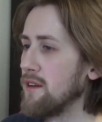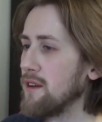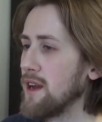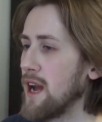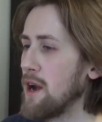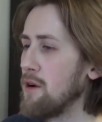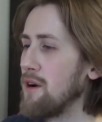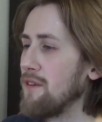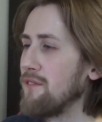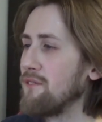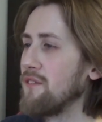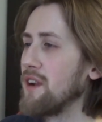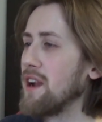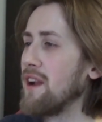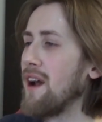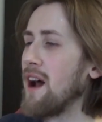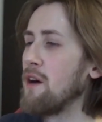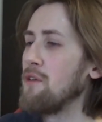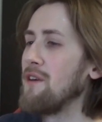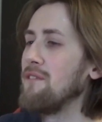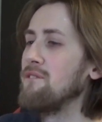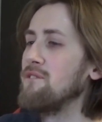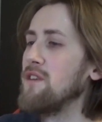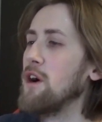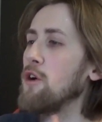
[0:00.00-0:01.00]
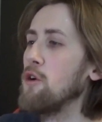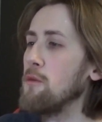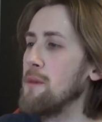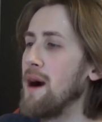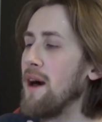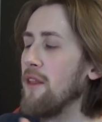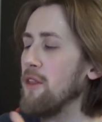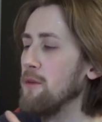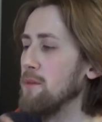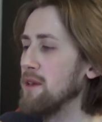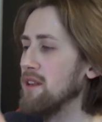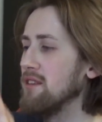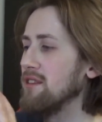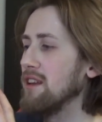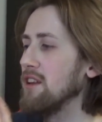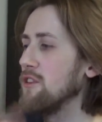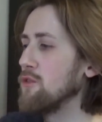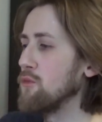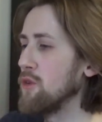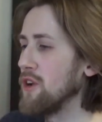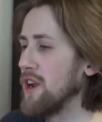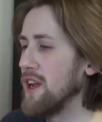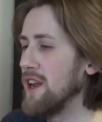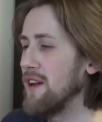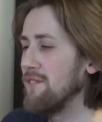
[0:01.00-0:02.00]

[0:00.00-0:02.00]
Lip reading: how I felt about them in season 1.